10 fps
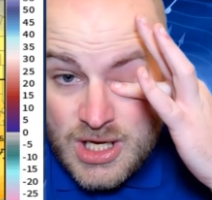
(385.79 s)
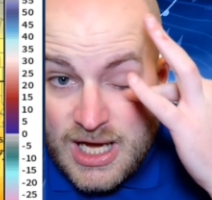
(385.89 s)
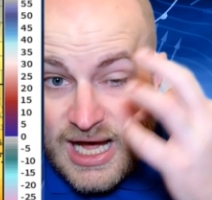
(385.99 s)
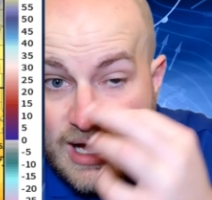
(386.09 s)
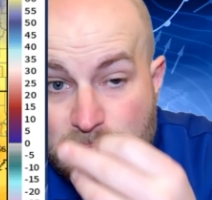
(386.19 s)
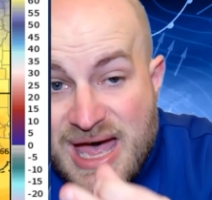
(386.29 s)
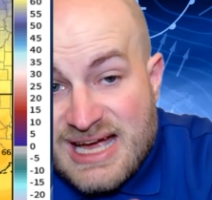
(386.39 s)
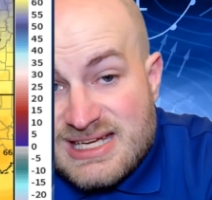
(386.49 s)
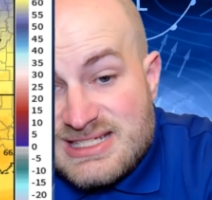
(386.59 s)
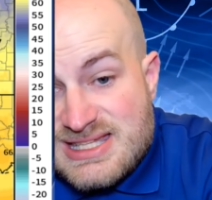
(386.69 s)

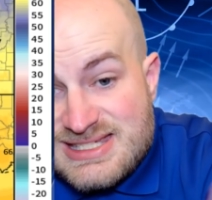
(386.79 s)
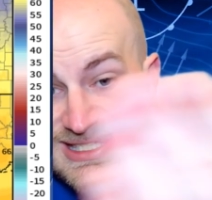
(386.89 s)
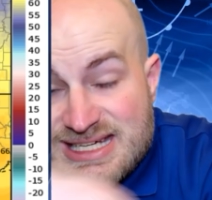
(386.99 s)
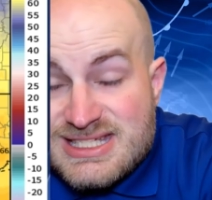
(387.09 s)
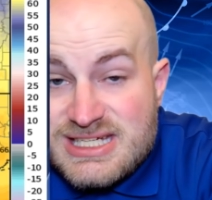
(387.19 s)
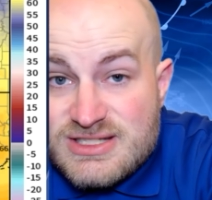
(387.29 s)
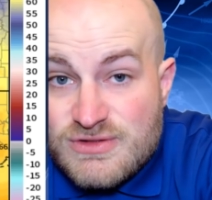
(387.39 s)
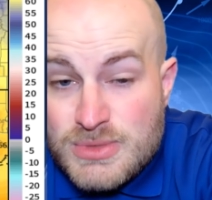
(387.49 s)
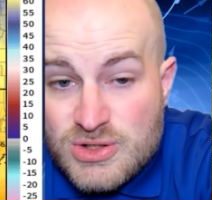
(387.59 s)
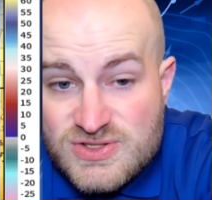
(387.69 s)
Back into the 60s for
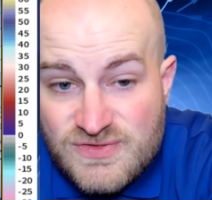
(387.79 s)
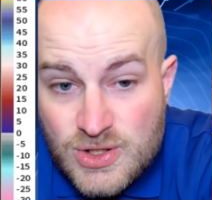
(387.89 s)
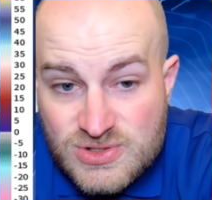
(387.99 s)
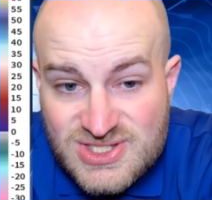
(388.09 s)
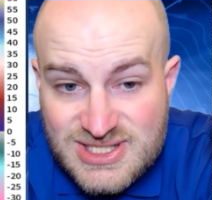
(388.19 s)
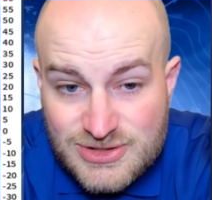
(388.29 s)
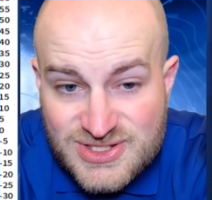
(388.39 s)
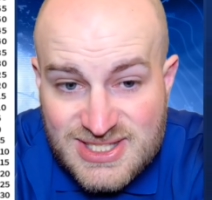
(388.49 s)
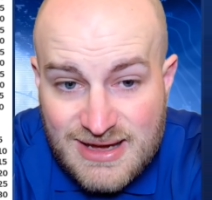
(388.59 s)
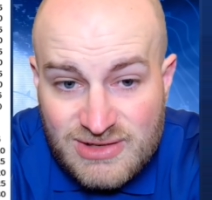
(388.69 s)
most folks, still
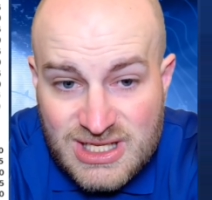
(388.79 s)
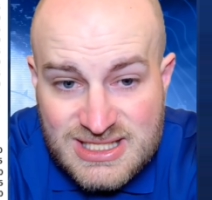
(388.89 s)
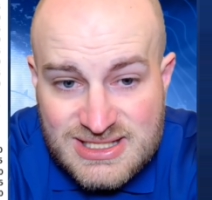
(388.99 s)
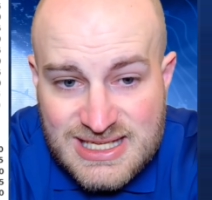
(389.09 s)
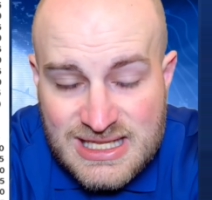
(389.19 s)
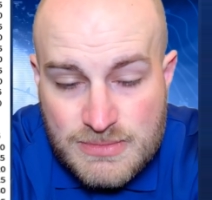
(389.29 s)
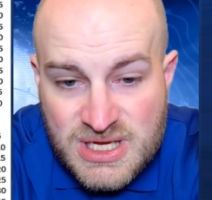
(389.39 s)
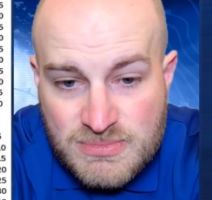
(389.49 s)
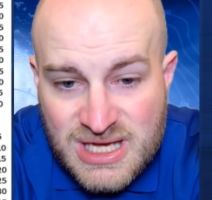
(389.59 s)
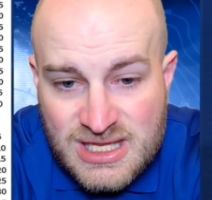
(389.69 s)
70s in the
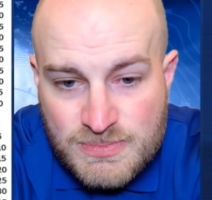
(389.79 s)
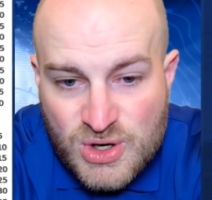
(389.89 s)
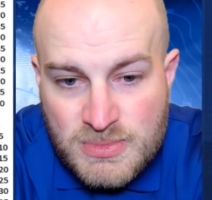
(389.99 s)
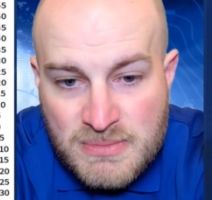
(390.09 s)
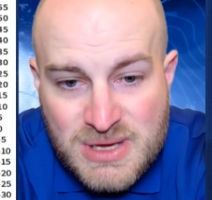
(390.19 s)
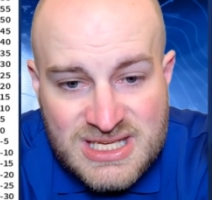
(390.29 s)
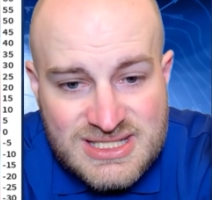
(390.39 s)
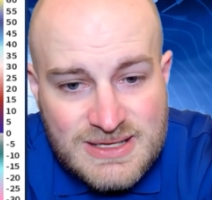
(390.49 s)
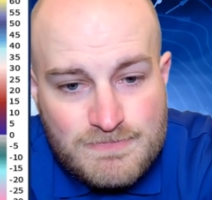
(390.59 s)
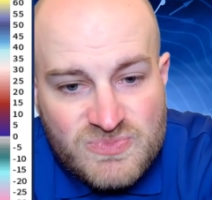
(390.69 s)
Big Bend, the Permian
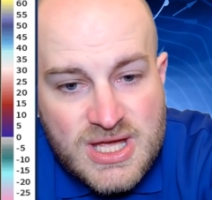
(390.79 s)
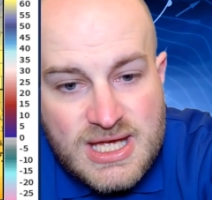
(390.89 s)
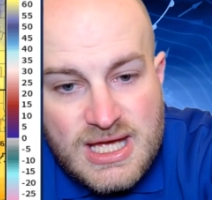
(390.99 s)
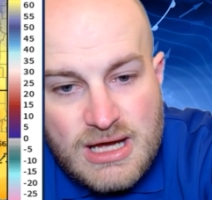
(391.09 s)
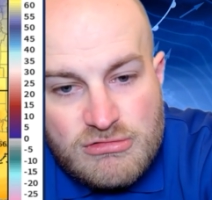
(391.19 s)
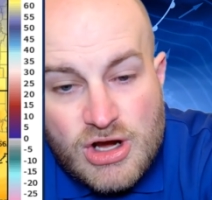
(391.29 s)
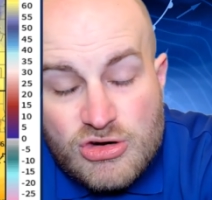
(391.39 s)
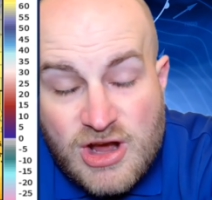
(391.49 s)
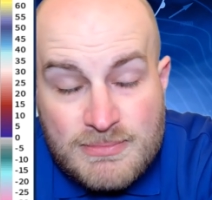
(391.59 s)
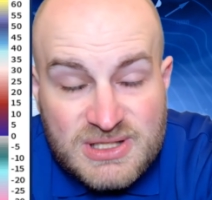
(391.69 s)
Basin, Rio
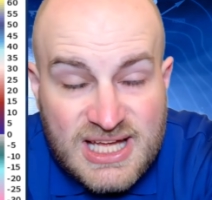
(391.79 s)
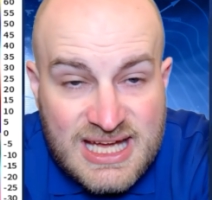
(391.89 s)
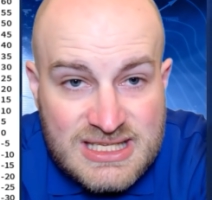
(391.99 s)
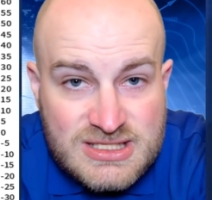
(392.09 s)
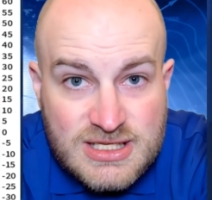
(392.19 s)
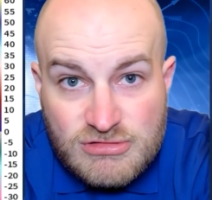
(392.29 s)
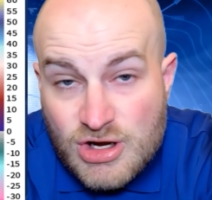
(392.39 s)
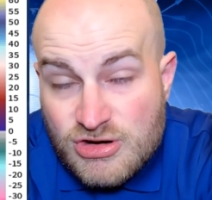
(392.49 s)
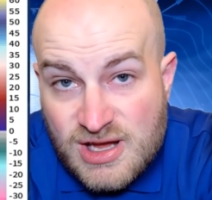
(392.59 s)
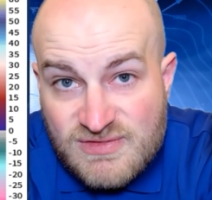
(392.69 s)
Grande Plains, Rio
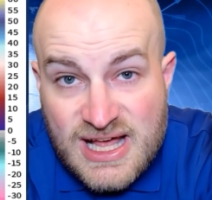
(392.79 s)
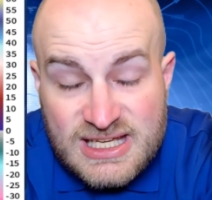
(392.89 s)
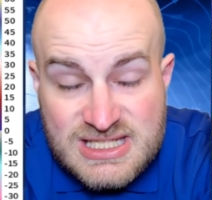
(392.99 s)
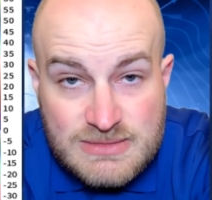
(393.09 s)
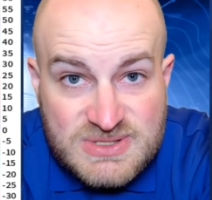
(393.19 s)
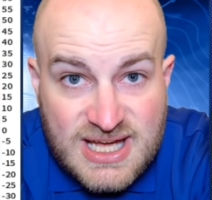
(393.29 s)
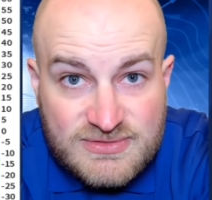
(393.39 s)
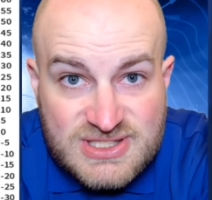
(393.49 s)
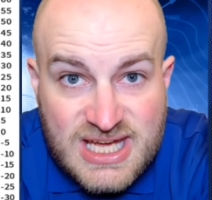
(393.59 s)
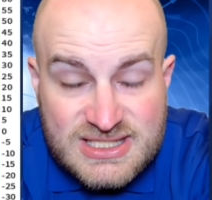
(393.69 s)
Grande Valley, Deep South
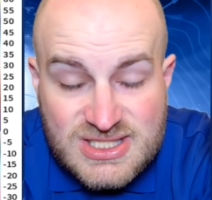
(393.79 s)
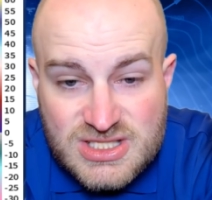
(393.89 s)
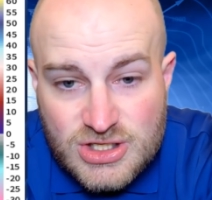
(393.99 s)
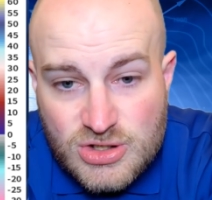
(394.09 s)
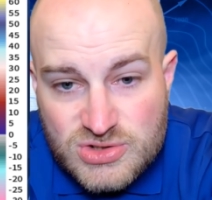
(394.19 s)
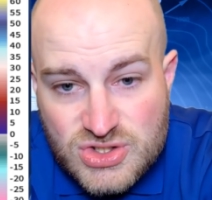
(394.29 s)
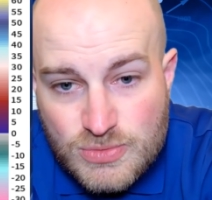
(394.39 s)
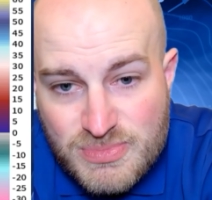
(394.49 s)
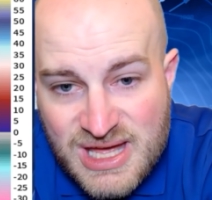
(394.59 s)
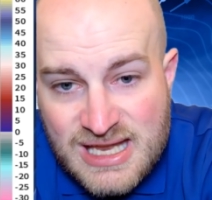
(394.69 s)
Texas, the Coastal
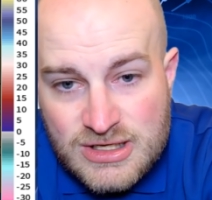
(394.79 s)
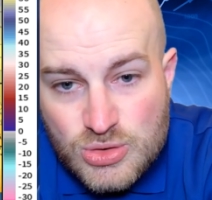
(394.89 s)
Bend.